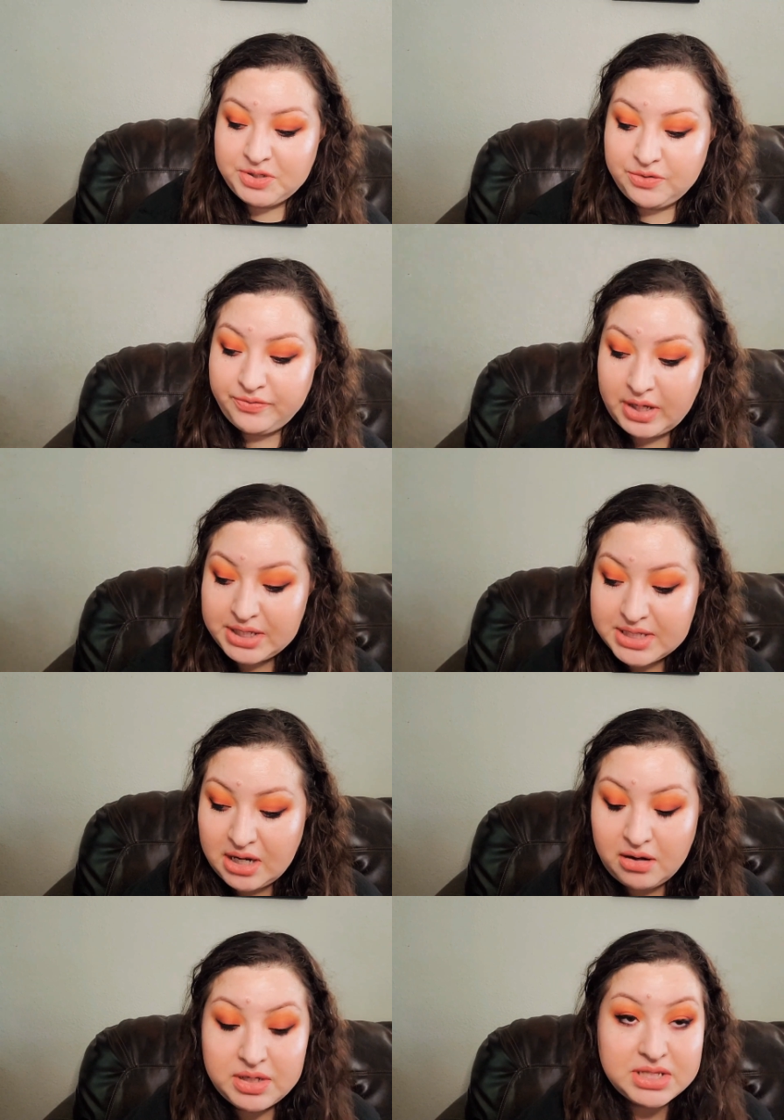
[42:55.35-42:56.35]
Too Faced they
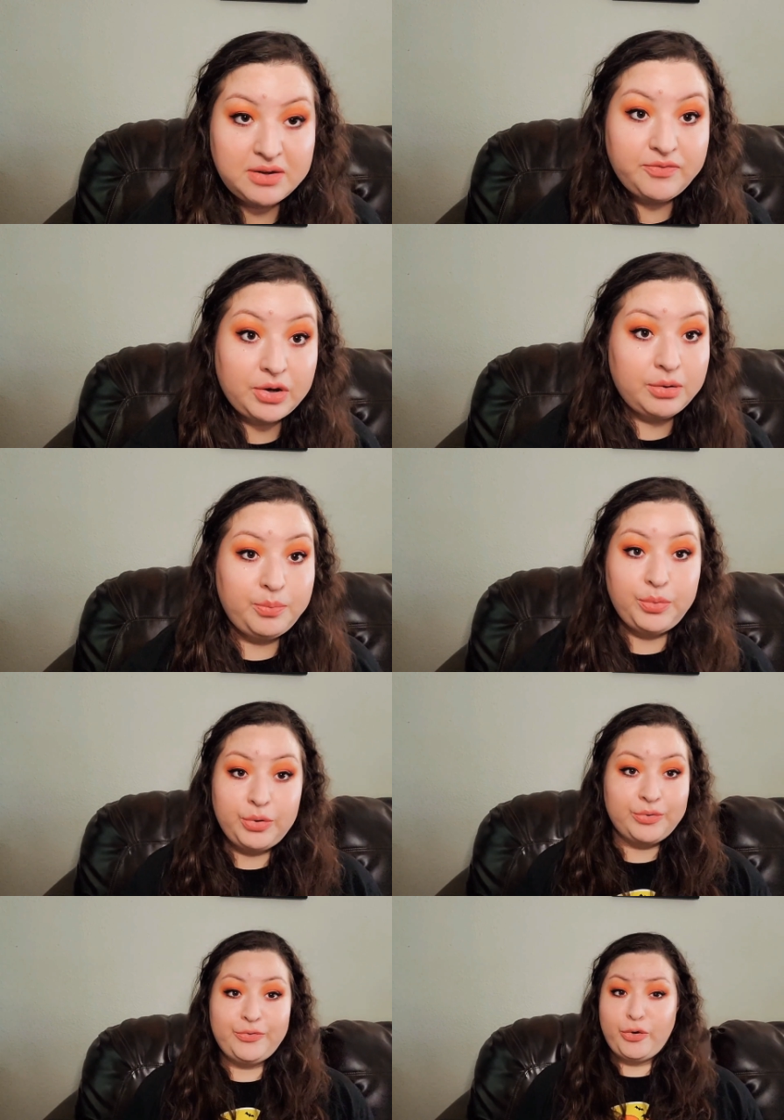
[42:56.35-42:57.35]
always have very
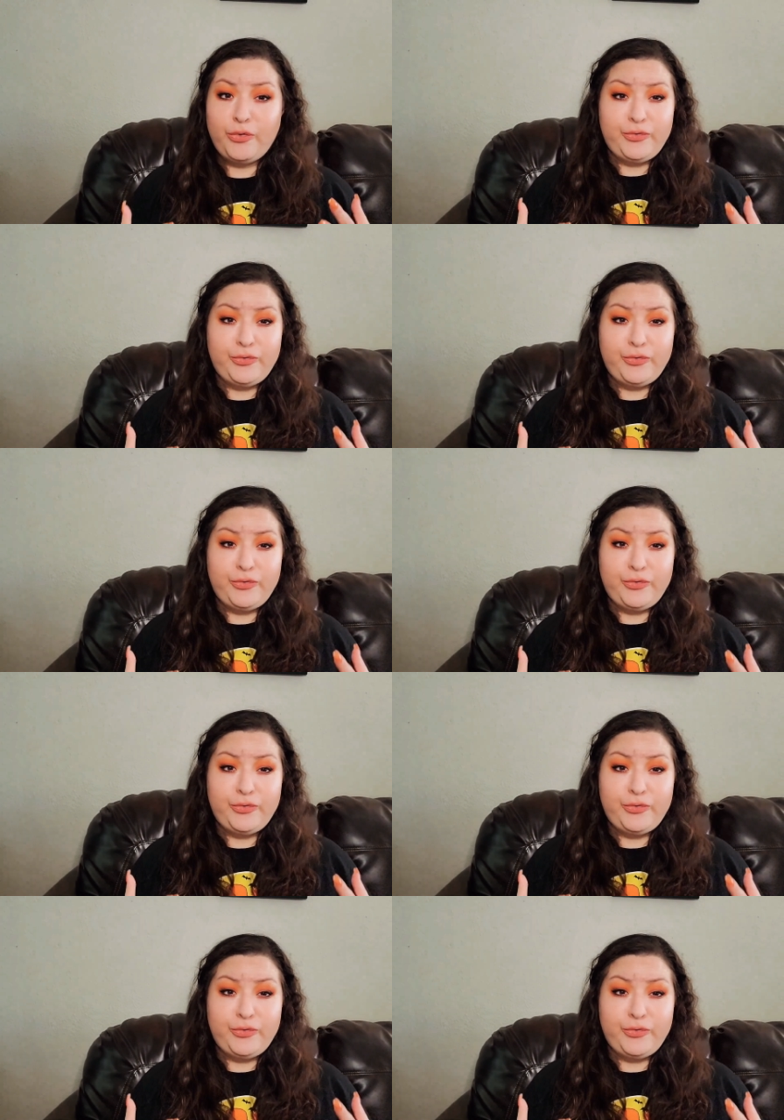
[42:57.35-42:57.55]
beautiful